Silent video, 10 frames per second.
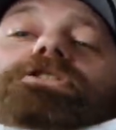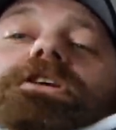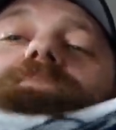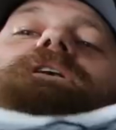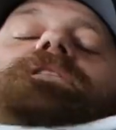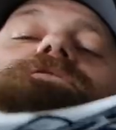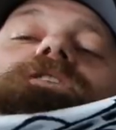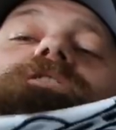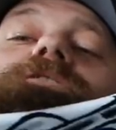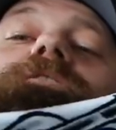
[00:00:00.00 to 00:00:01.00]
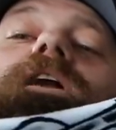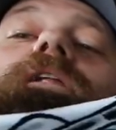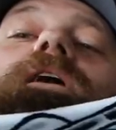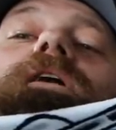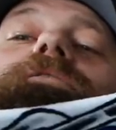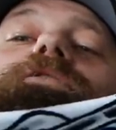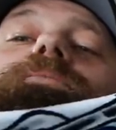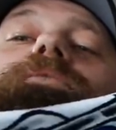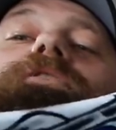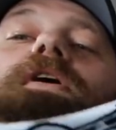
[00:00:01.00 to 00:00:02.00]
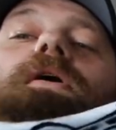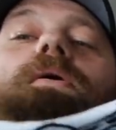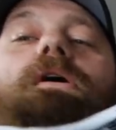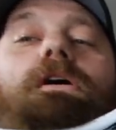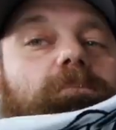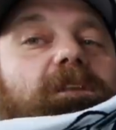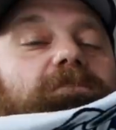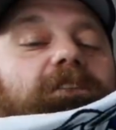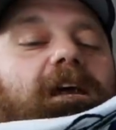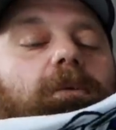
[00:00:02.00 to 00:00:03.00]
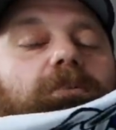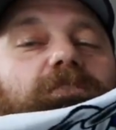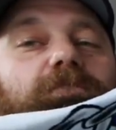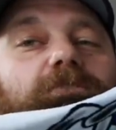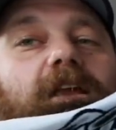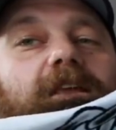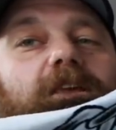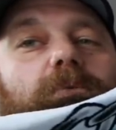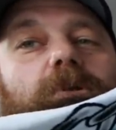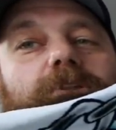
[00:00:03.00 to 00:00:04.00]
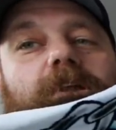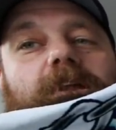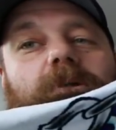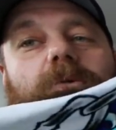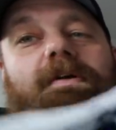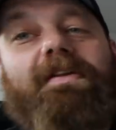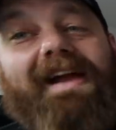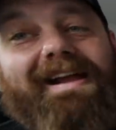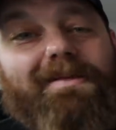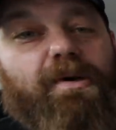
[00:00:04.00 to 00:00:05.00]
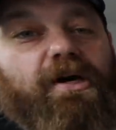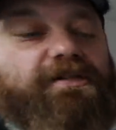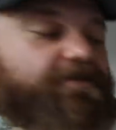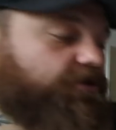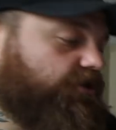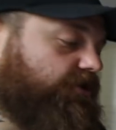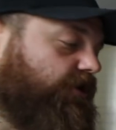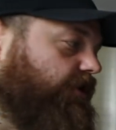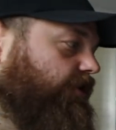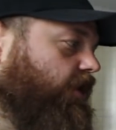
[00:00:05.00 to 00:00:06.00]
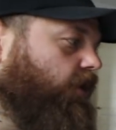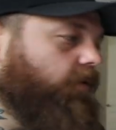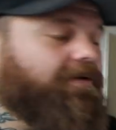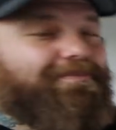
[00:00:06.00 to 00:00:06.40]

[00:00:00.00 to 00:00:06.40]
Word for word: cheap, but there's also not a lot of them. So beach towels, if you're trying to get one, you can get one. They're 80 bucks, just so you know.